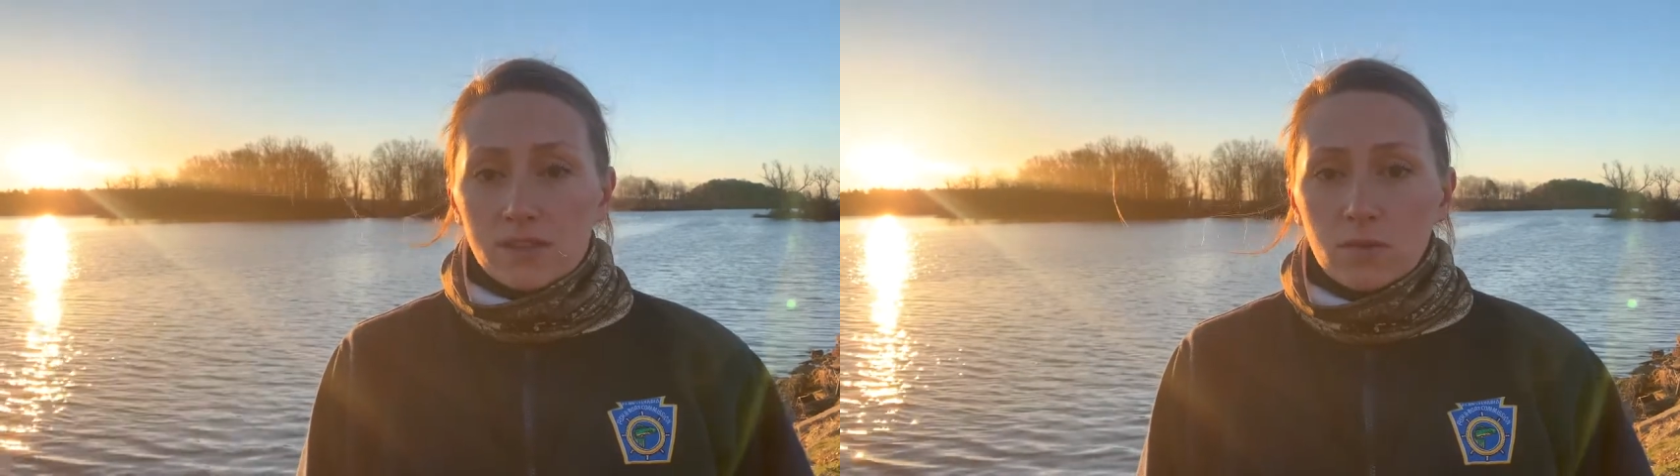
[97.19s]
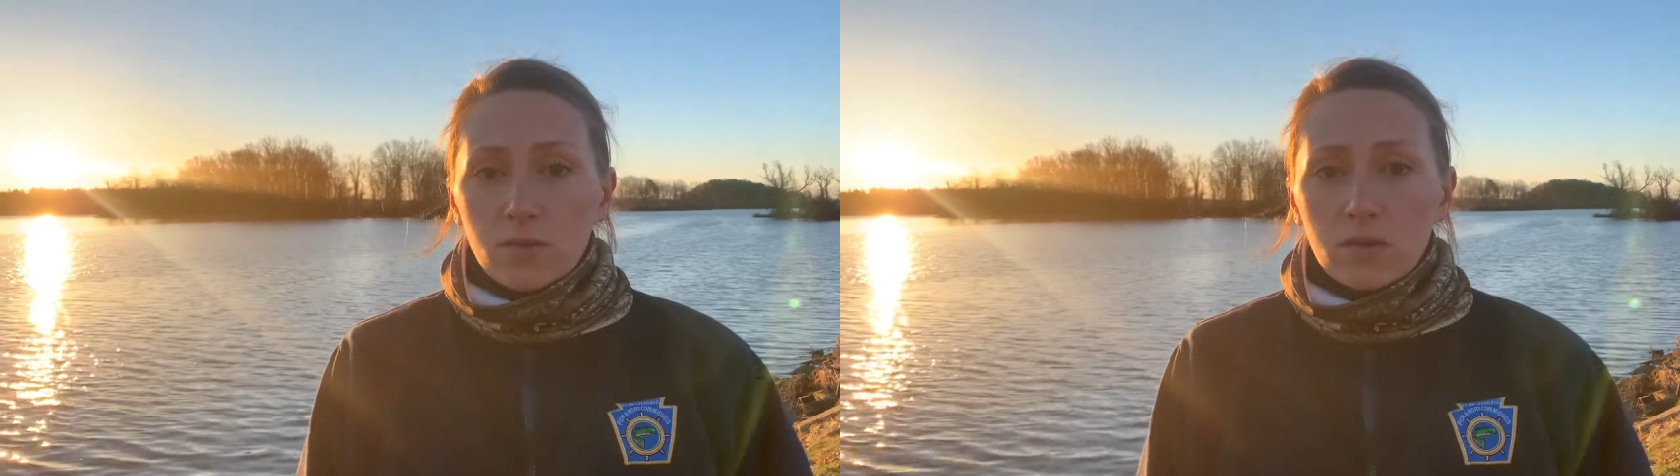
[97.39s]

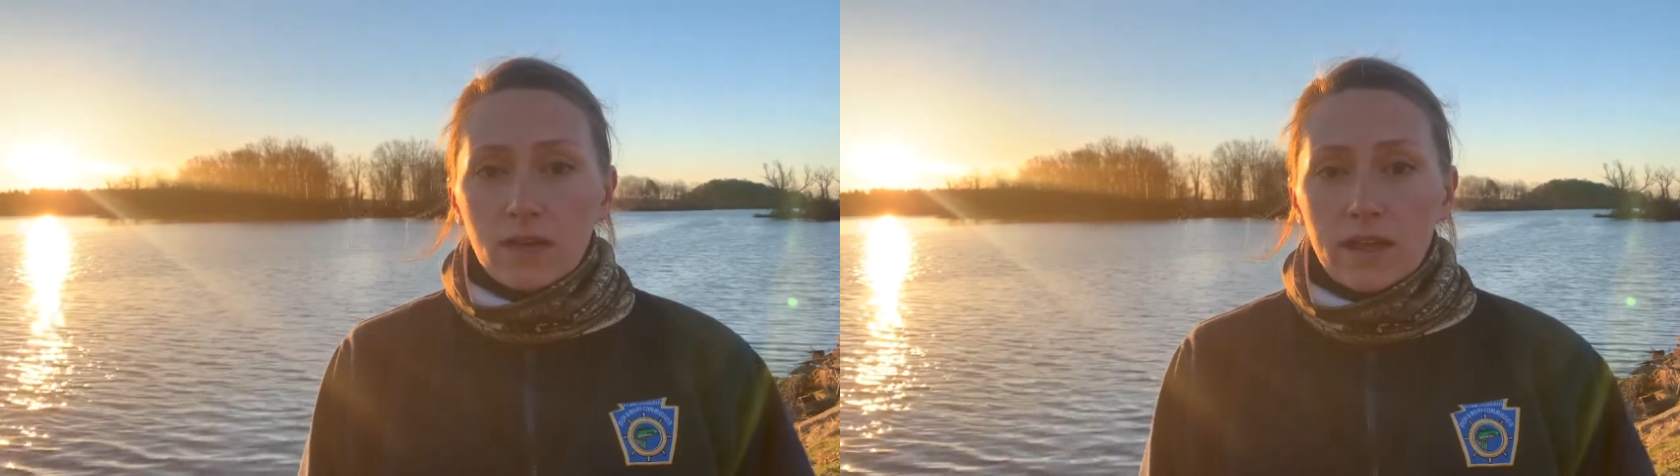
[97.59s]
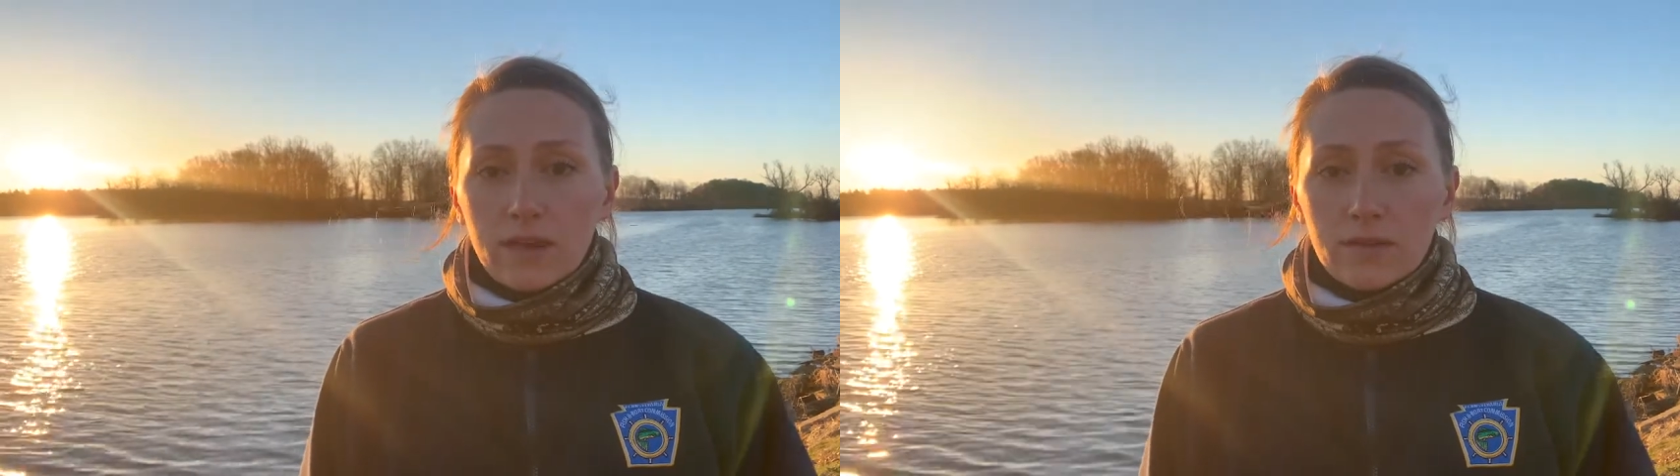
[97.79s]

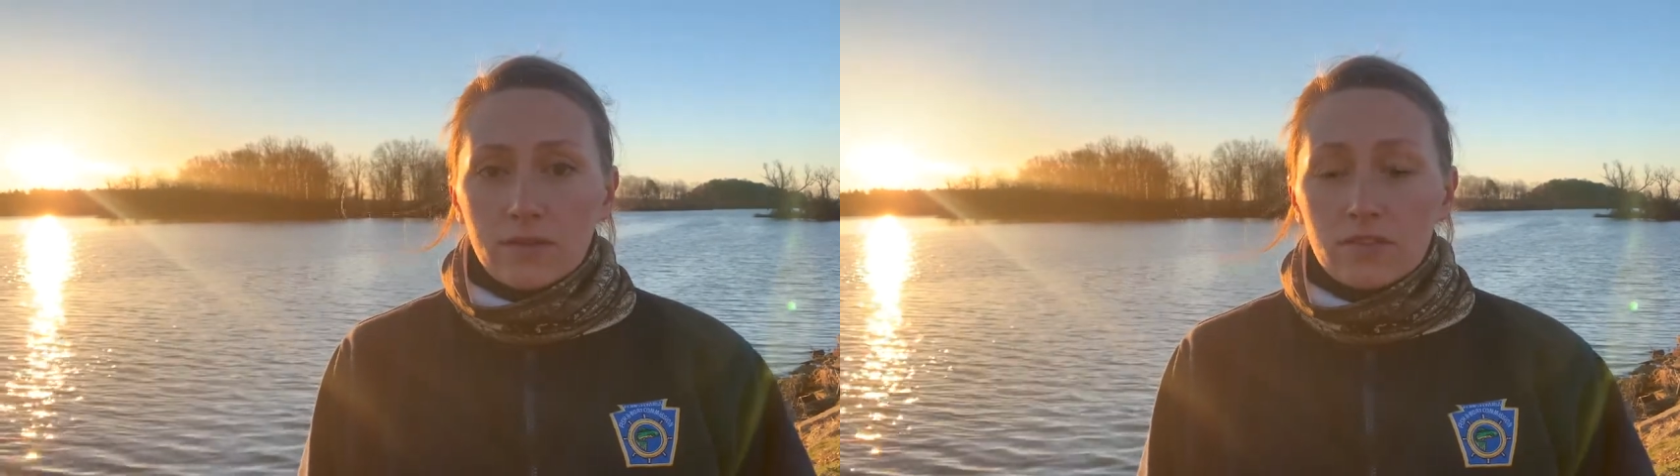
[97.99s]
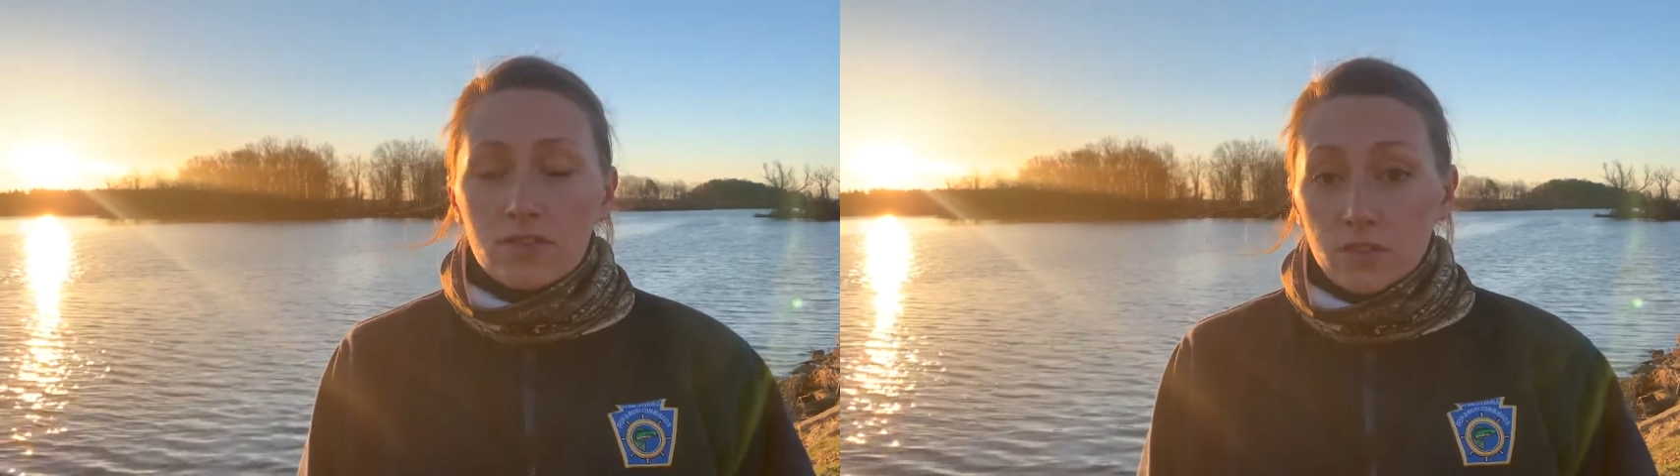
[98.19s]
school
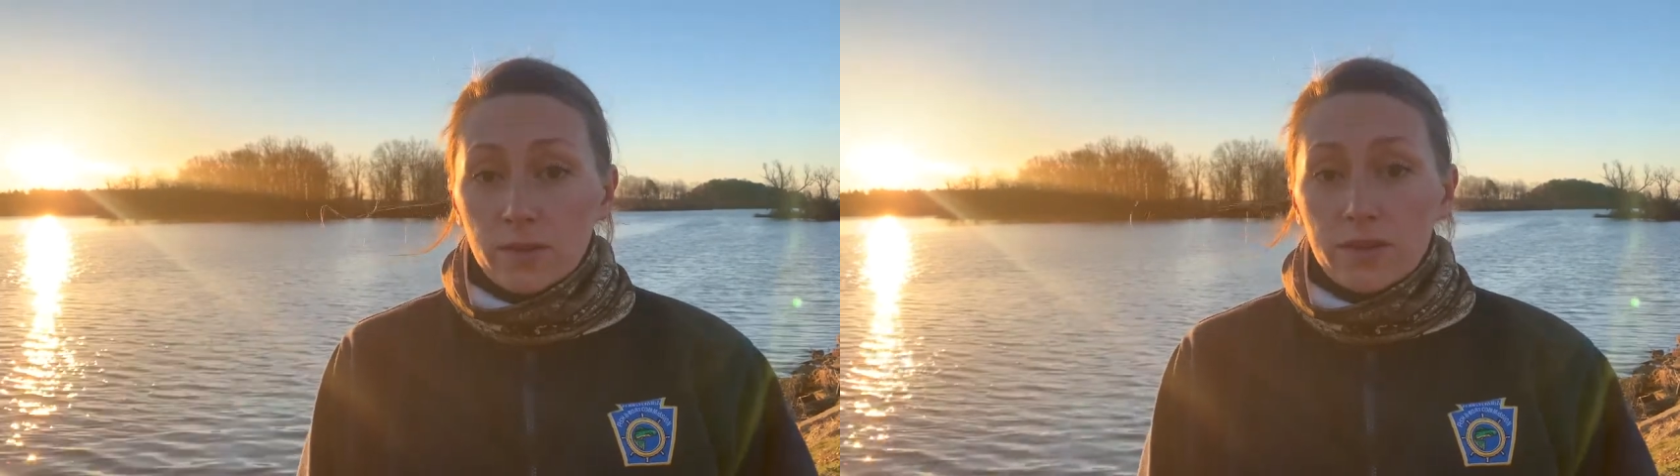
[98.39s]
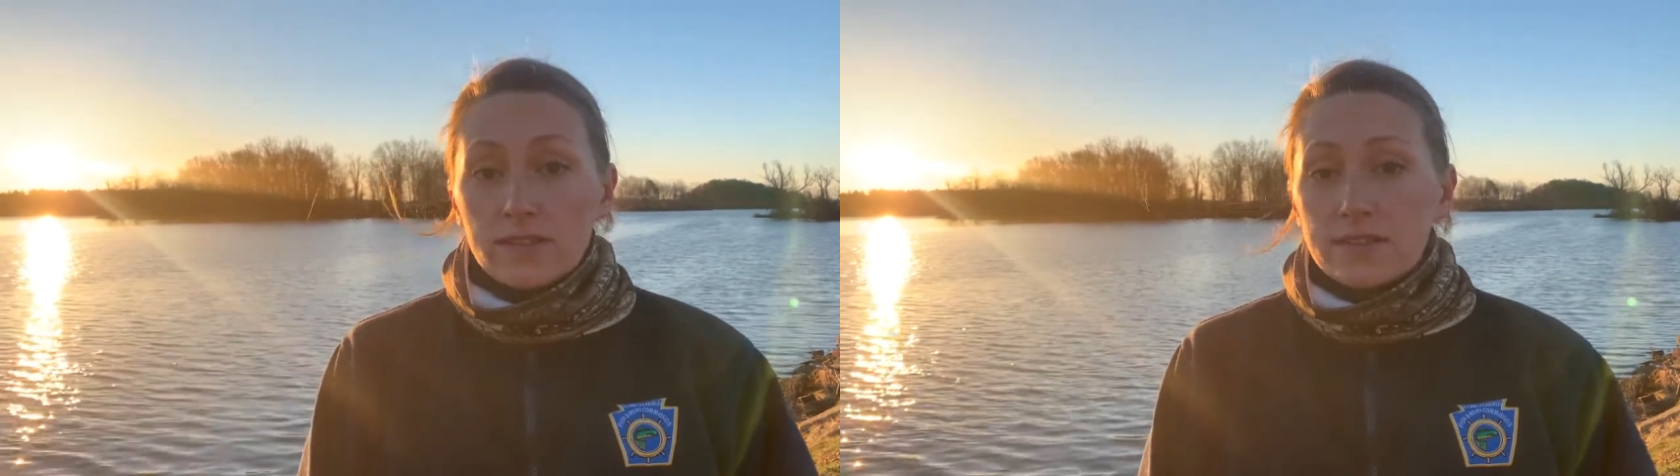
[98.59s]
and
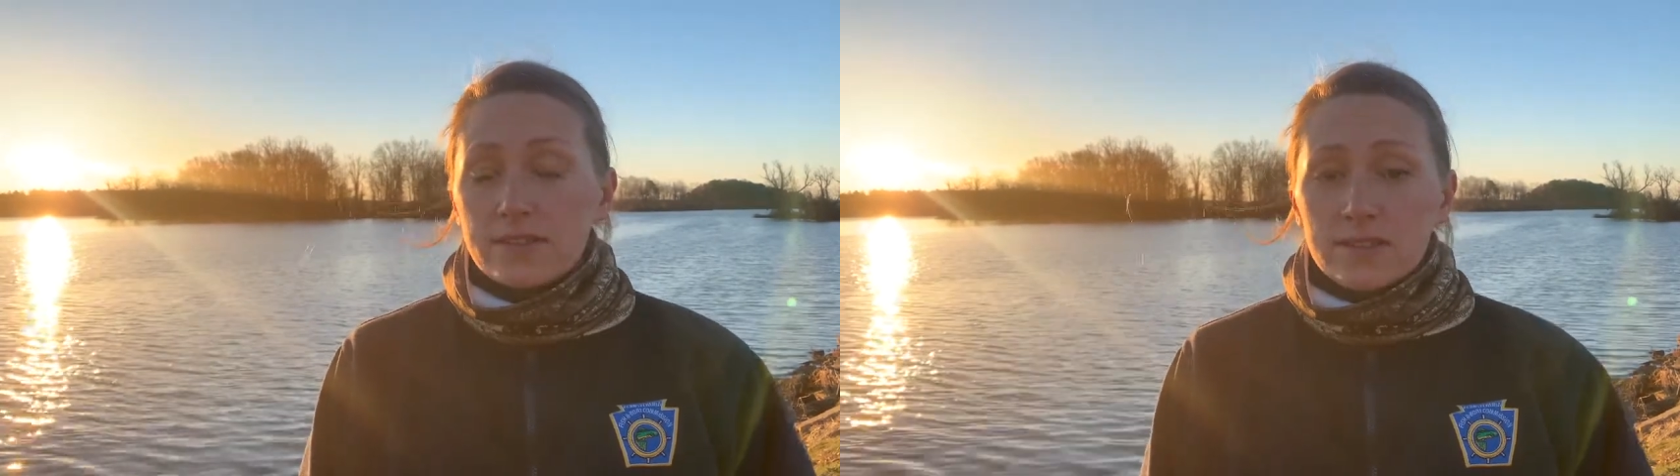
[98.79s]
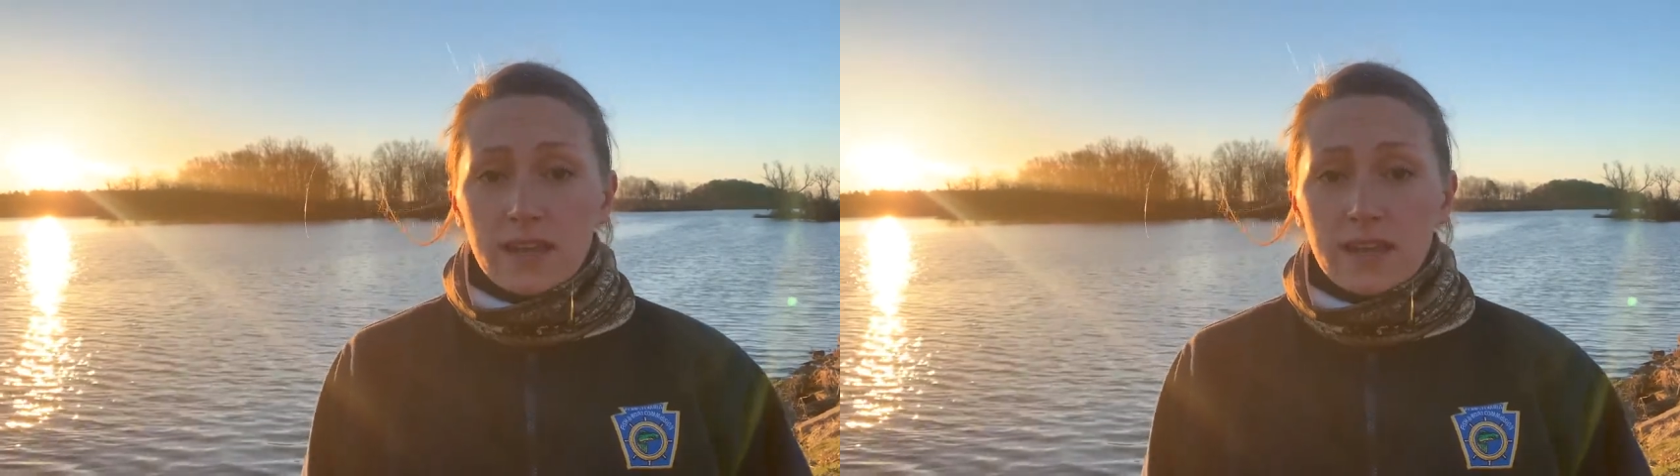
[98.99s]
doing